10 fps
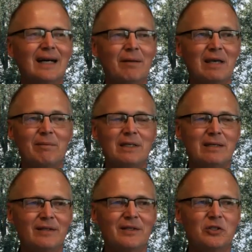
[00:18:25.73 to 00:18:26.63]
maybe
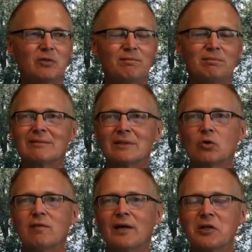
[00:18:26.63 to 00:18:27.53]
even do
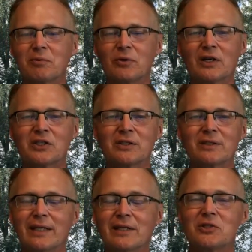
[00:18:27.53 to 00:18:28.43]
low volume
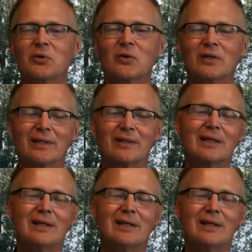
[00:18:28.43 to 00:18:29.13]
production internally.